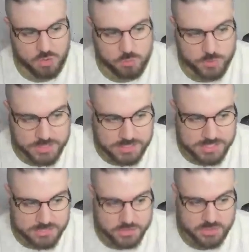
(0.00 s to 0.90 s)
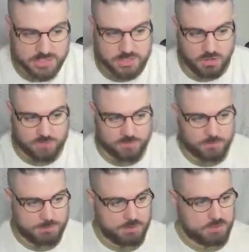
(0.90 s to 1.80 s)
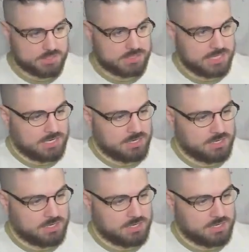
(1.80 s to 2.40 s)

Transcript: Really interesting call from opponent there.